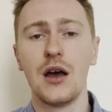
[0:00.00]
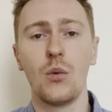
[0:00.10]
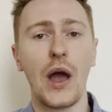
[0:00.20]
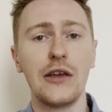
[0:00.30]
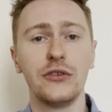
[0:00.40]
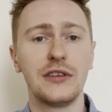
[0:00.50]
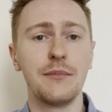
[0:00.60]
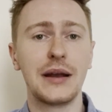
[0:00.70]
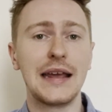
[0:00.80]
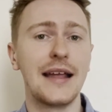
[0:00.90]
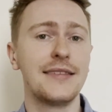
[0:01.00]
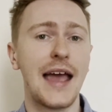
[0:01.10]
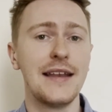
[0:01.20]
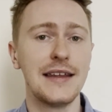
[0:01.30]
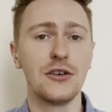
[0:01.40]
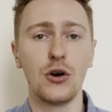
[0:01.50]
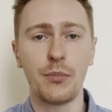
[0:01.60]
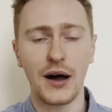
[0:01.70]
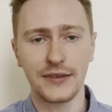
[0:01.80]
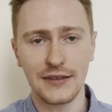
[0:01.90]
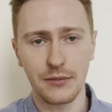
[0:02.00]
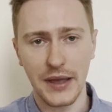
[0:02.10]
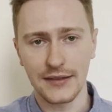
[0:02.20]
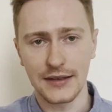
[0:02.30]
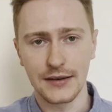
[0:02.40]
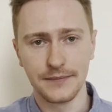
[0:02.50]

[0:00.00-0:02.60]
where you simply attended or participated.